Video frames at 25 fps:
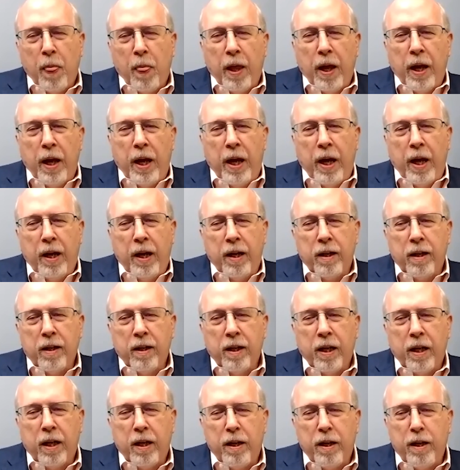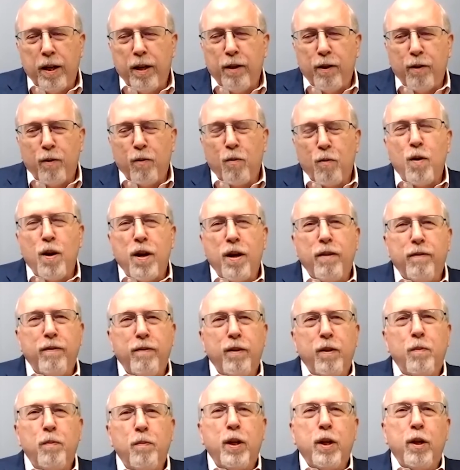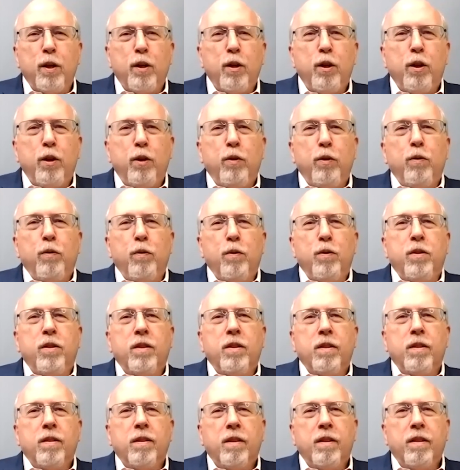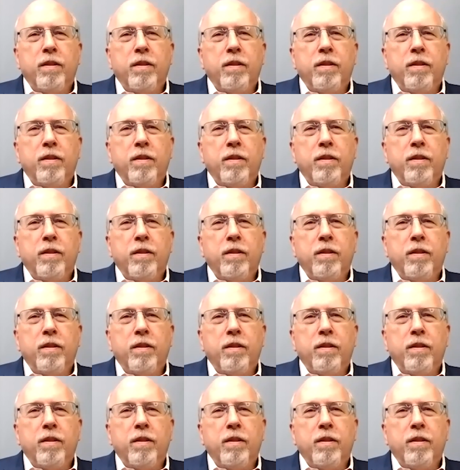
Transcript: and neither one of them could use